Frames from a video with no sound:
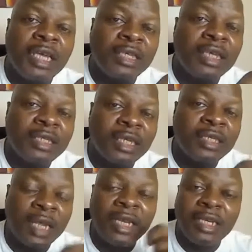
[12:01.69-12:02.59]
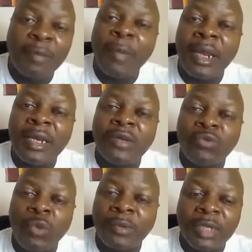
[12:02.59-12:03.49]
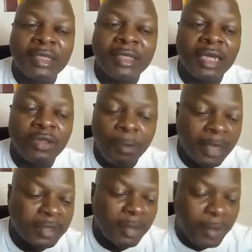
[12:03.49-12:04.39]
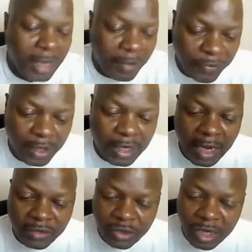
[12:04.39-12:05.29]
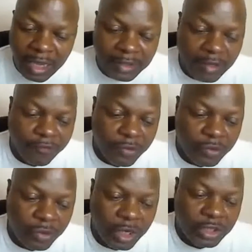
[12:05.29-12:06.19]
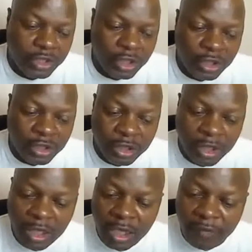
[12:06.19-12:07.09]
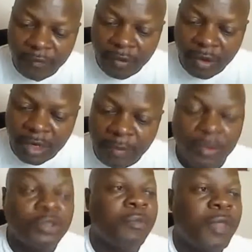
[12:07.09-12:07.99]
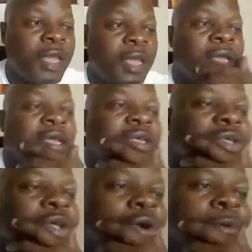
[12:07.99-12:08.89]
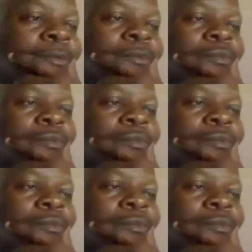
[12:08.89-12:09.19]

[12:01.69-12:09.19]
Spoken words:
is an independent website set up by somebody. I think they're actually asking for donations if you look at the bottom there. So